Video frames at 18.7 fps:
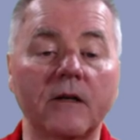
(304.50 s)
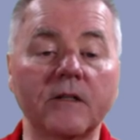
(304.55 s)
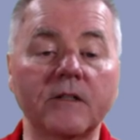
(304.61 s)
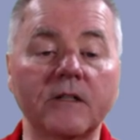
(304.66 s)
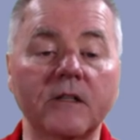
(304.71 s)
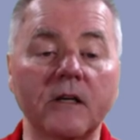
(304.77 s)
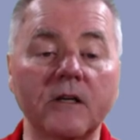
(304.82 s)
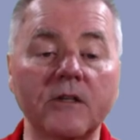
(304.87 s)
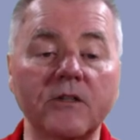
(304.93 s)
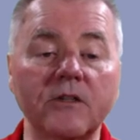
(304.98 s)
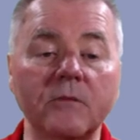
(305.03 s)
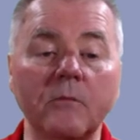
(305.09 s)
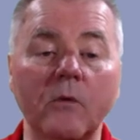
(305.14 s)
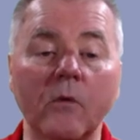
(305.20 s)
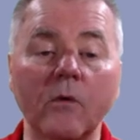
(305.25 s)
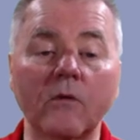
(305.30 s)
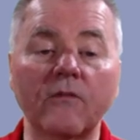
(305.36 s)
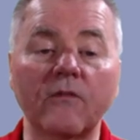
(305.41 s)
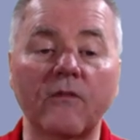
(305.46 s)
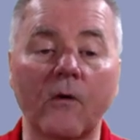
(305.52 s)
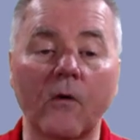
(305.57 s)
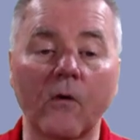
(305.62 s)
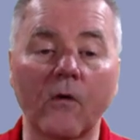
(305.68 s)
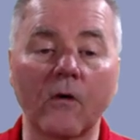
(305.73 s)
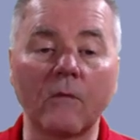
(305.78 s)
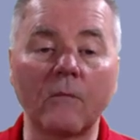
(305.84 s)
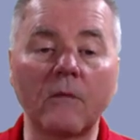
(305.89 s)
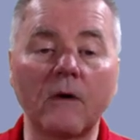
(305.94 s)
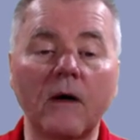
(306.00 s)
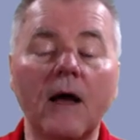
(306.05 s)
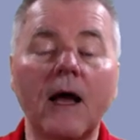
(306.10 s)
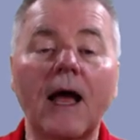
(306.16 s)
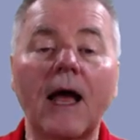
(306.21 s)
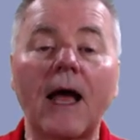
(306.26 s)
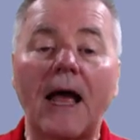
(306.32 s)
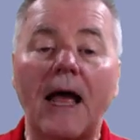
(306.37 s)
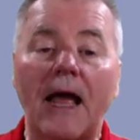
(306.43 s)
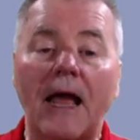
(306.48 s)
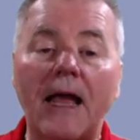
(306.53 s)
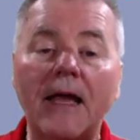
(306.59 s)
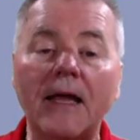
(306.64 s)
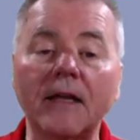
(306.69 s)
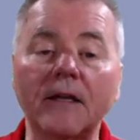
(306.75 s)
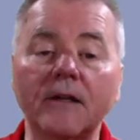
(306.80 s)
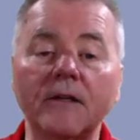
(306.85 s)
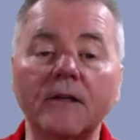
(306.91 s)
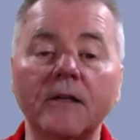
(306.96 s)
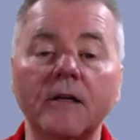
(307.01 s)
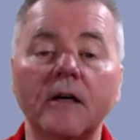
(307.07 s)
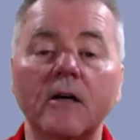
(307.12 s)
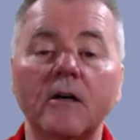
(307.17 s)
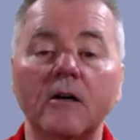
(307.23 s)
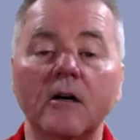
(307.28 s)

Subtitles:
discussion board forum and